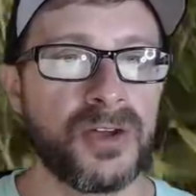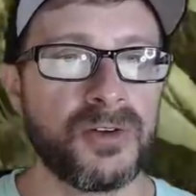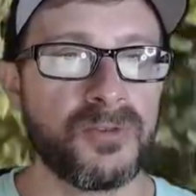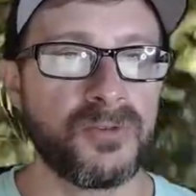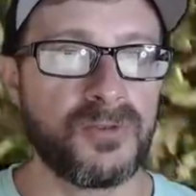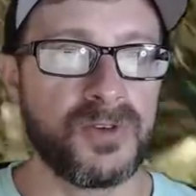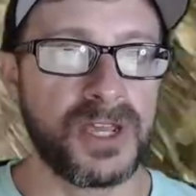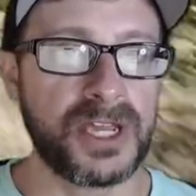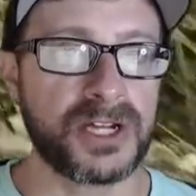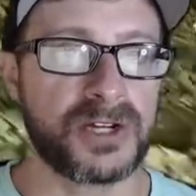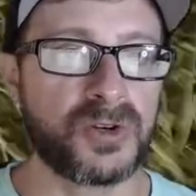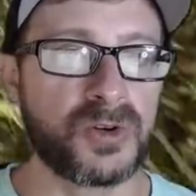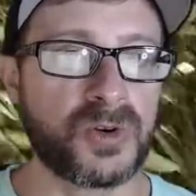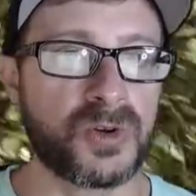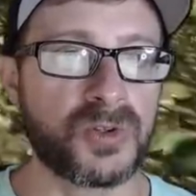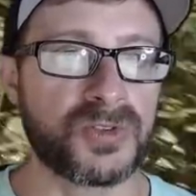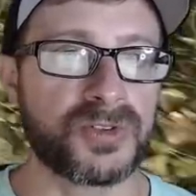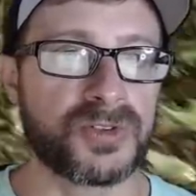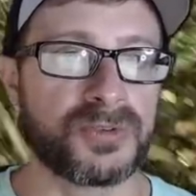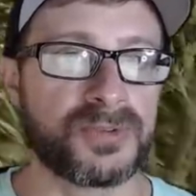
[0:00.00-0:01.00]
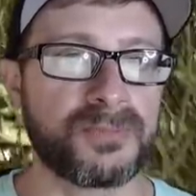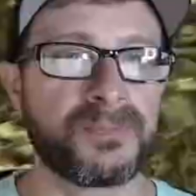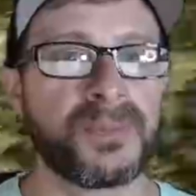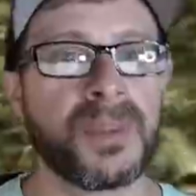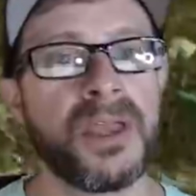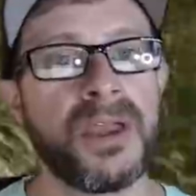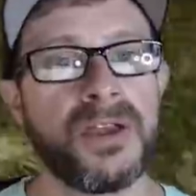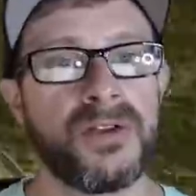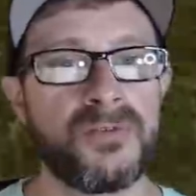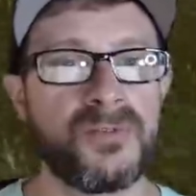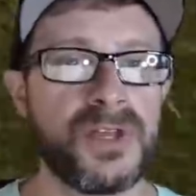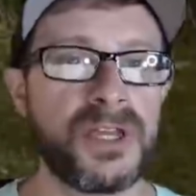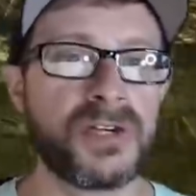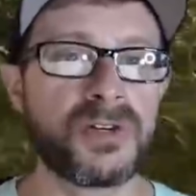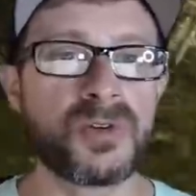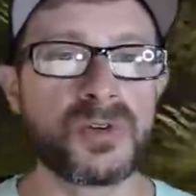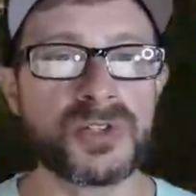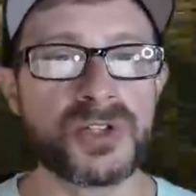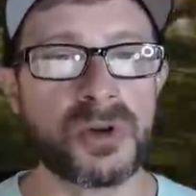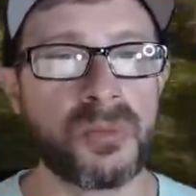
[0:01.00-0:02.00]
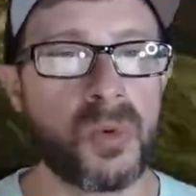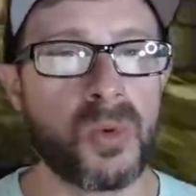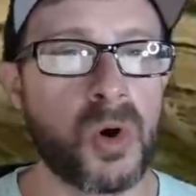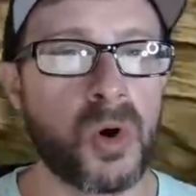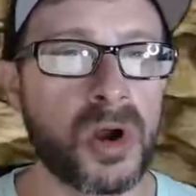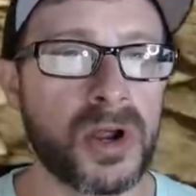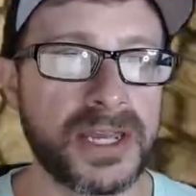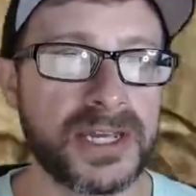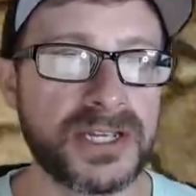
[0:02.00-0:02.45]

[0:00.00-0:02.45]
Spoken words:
Vehicles. Vehicles are more